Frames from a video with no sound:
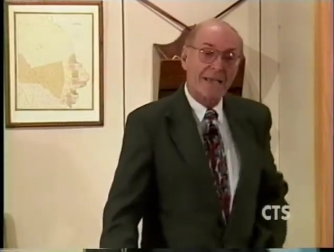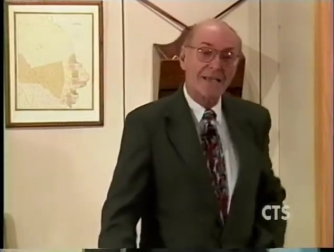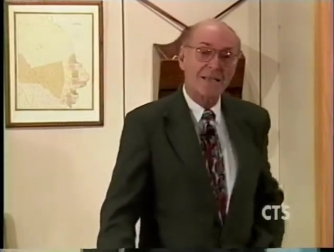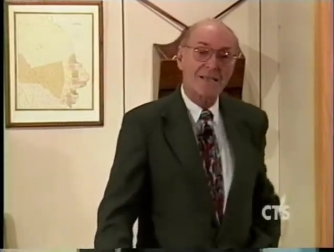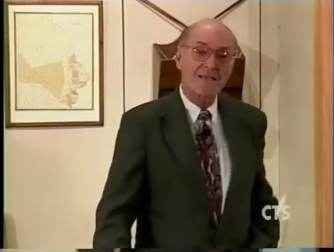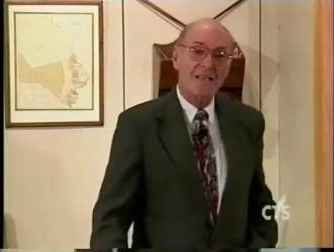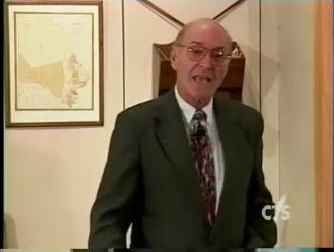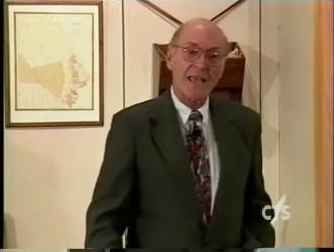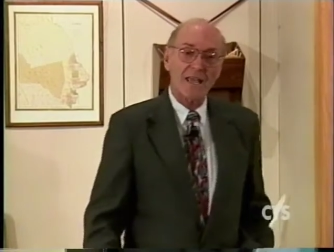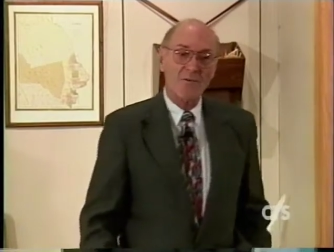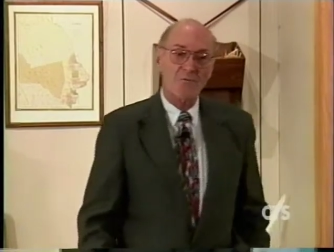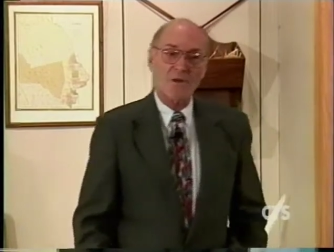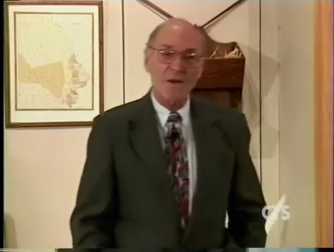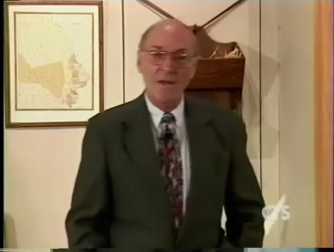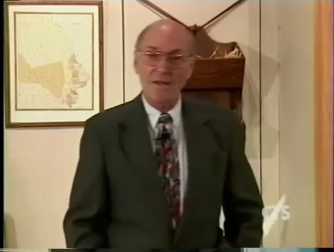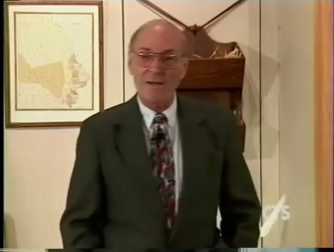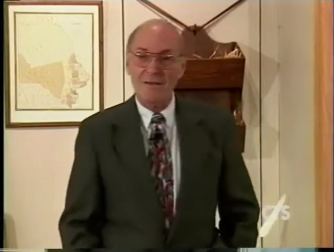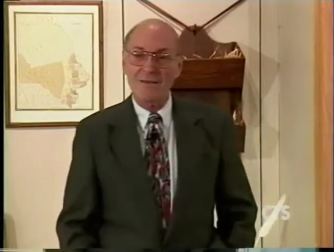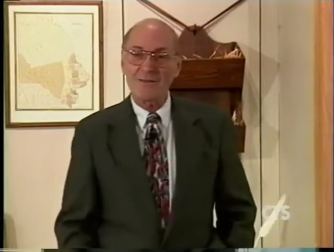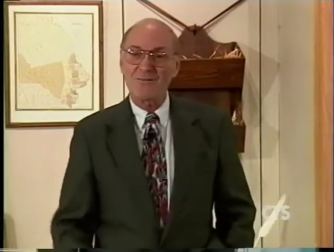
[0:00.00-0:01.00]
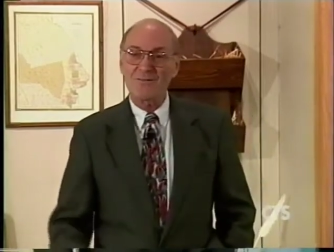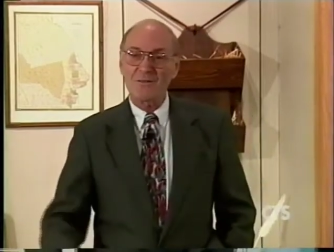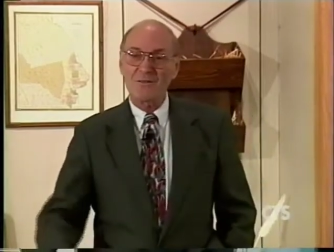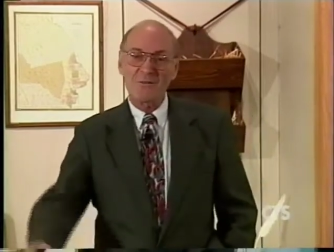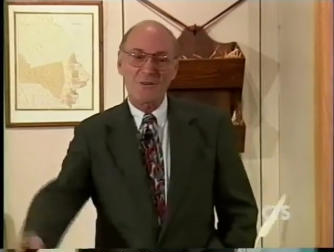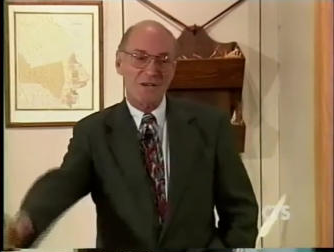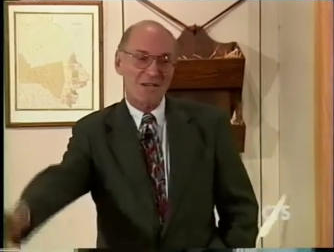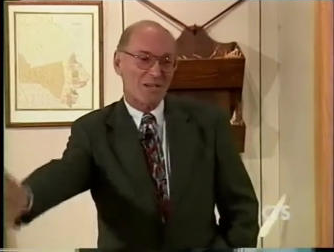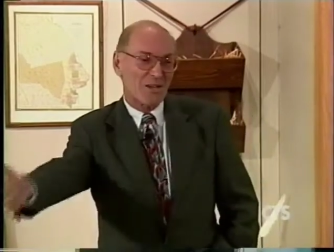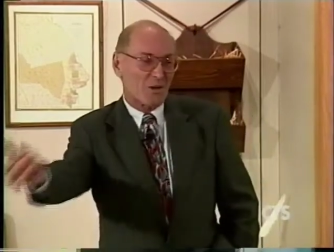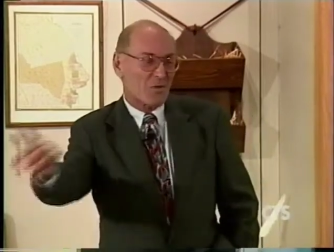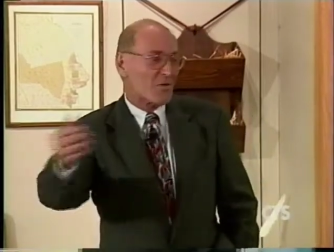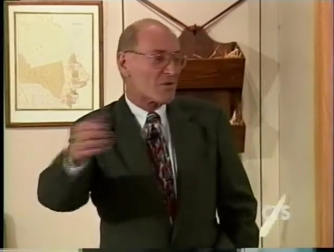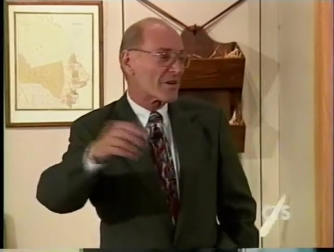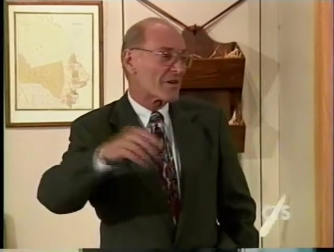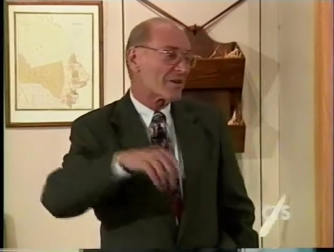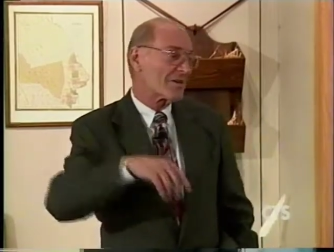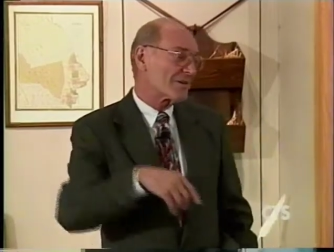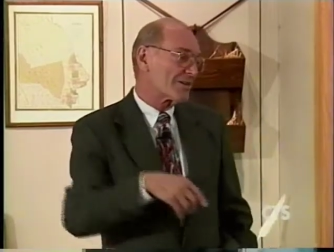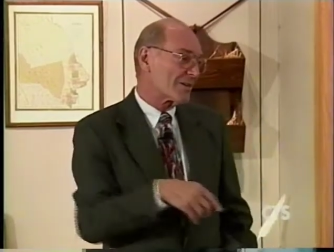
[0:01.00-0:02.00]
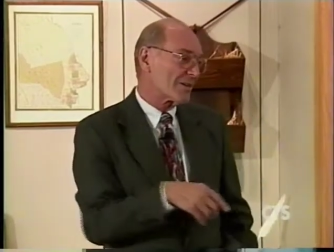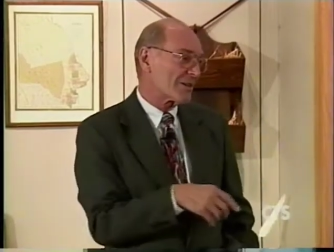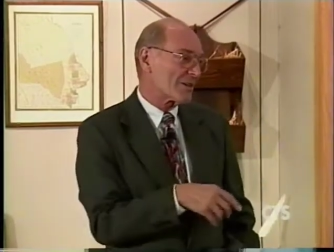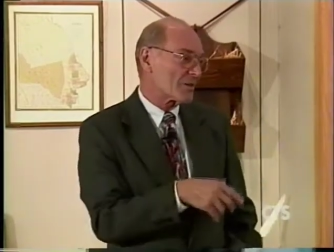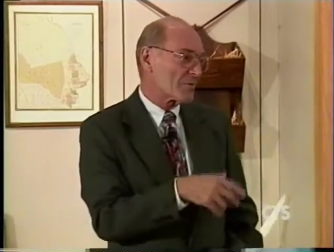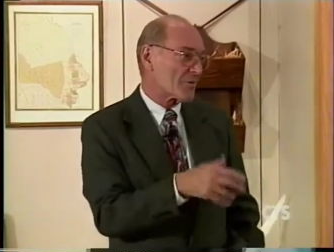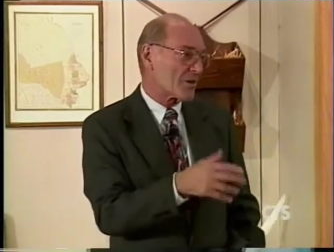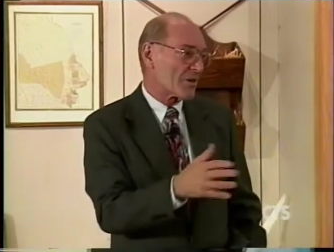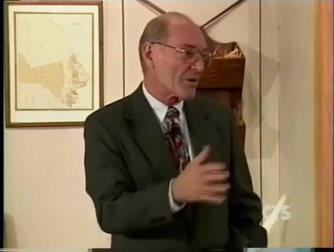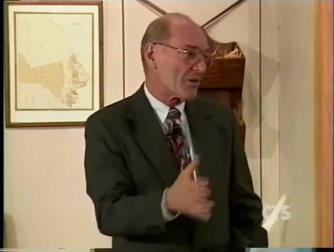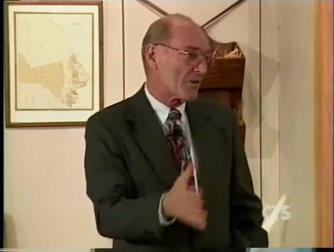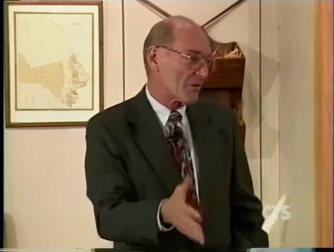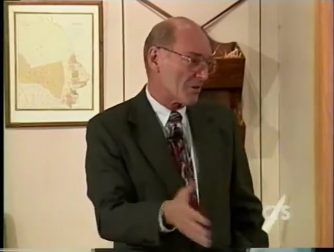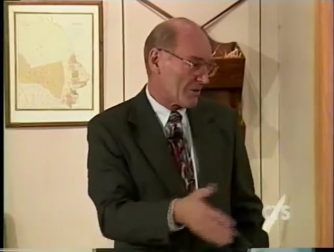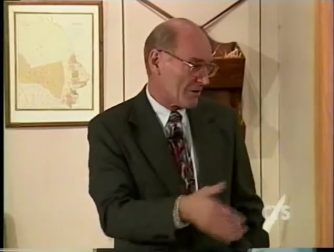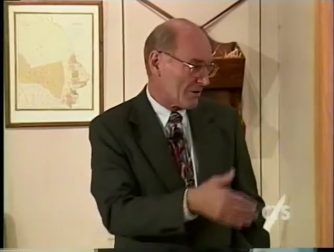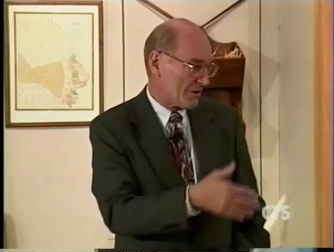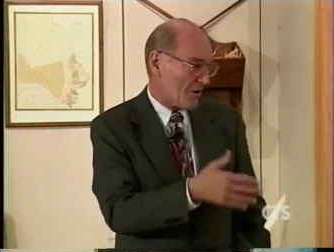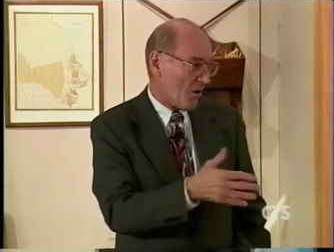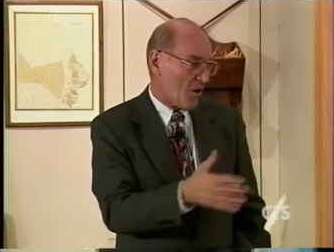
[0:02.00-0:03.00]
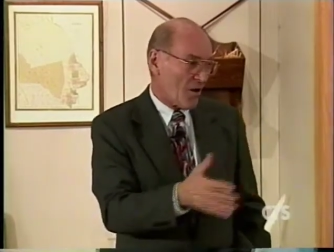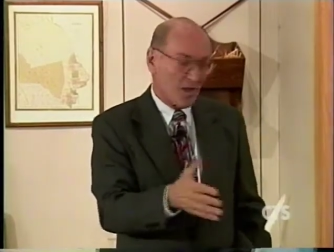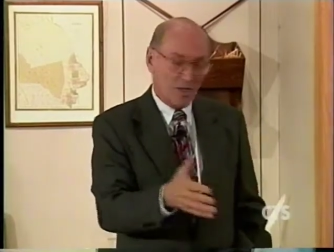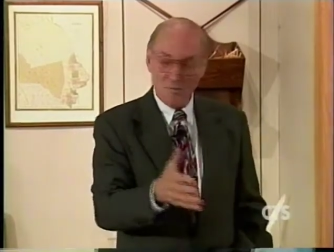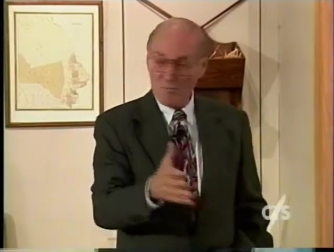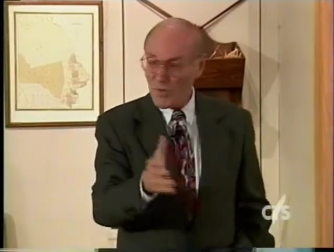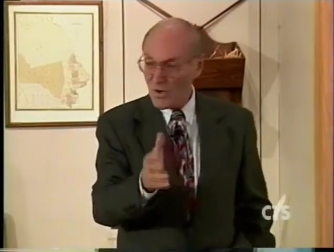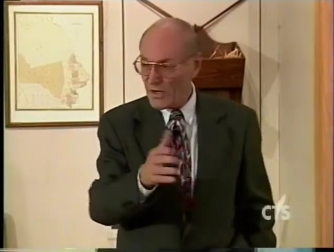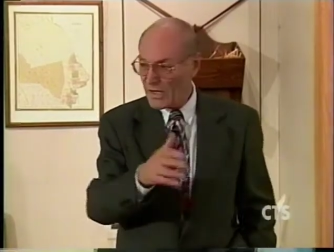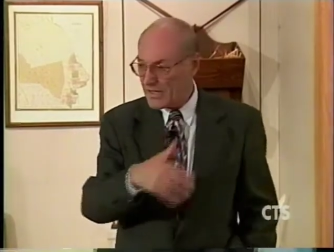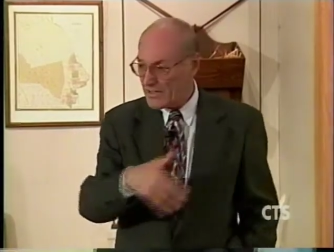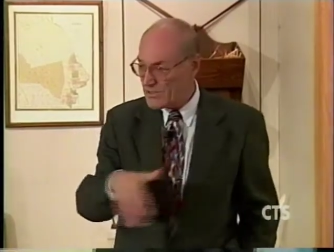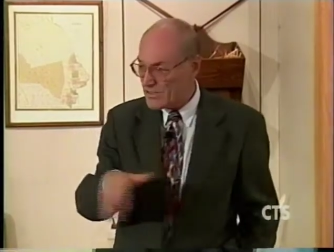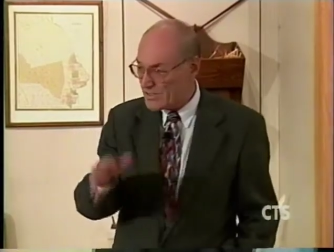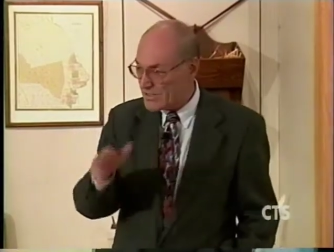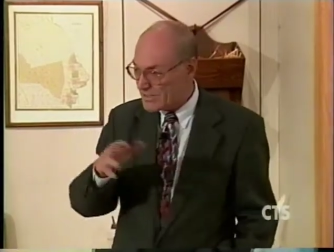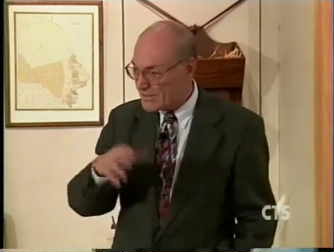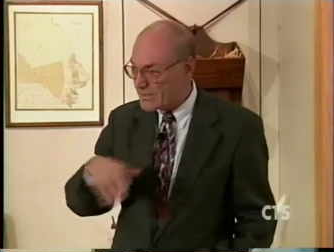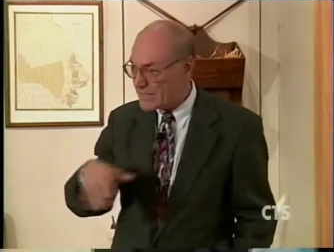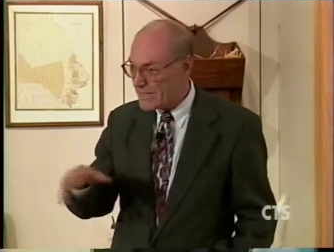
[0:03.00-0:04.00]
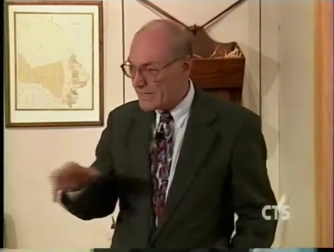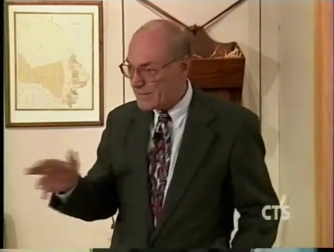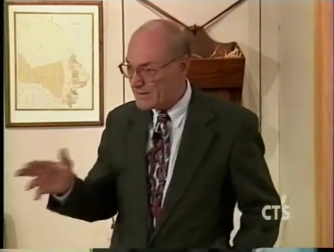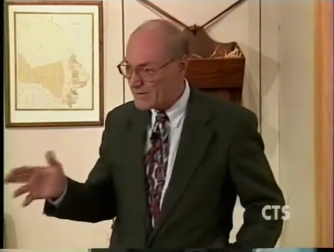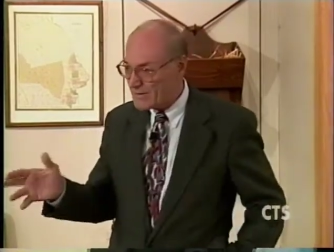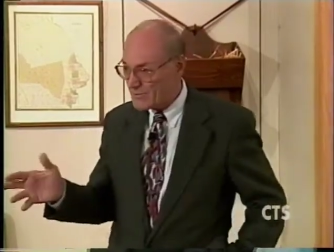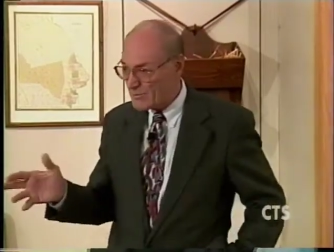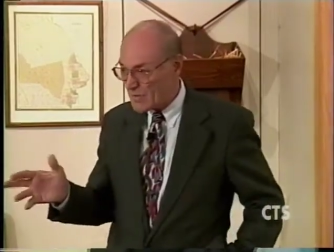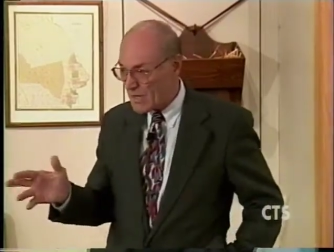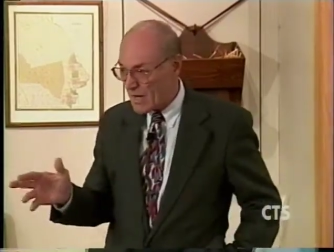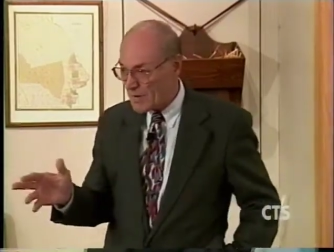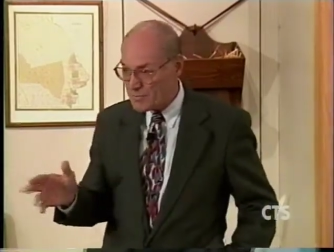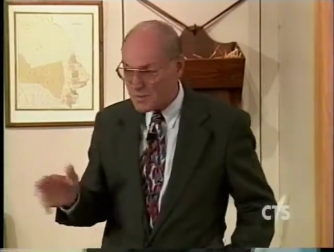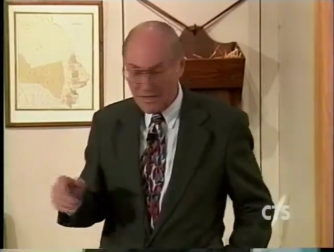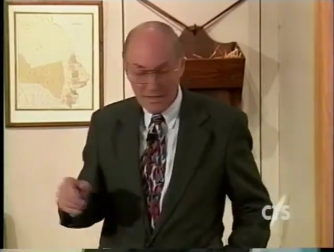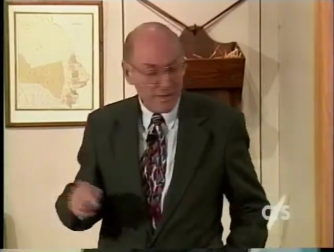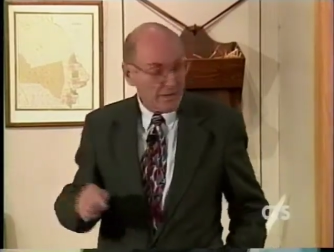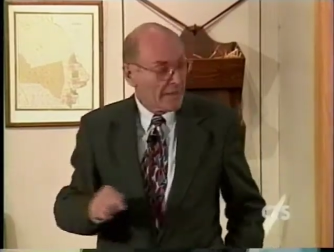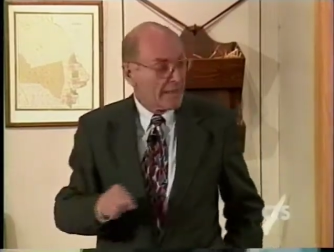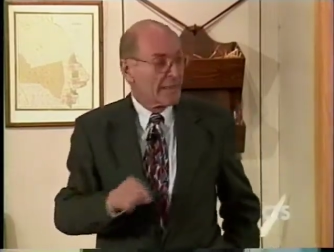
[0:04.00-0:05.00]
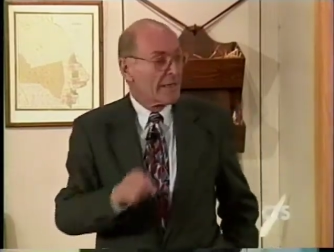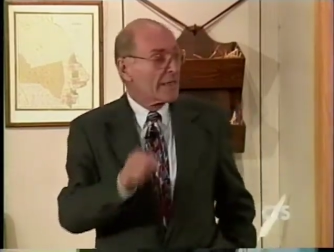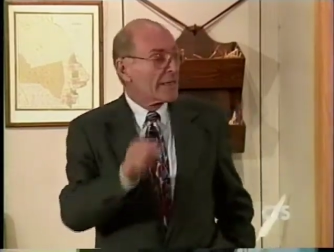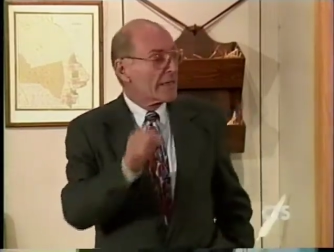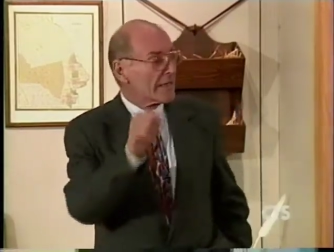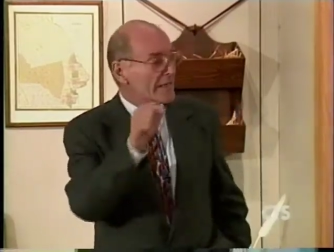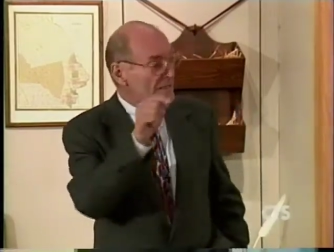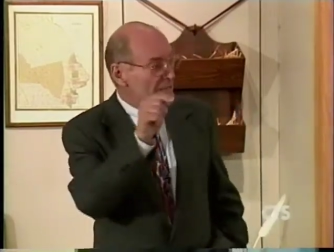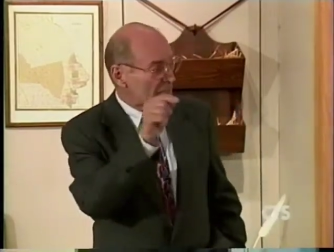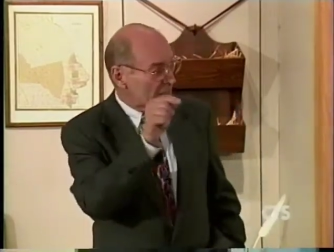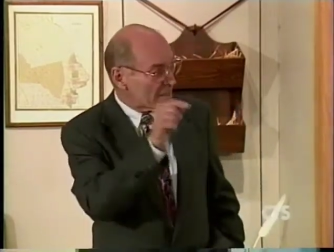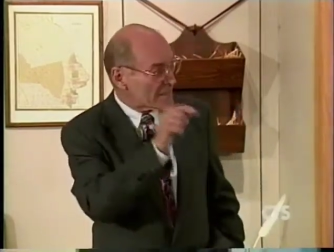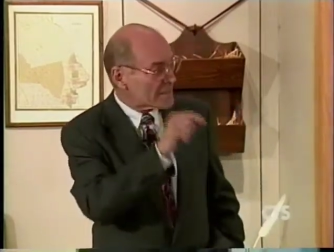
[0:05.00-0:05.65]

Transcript: And his handwriting, if you want to go there and look in, the record, in all the mortgages and sales of property, it's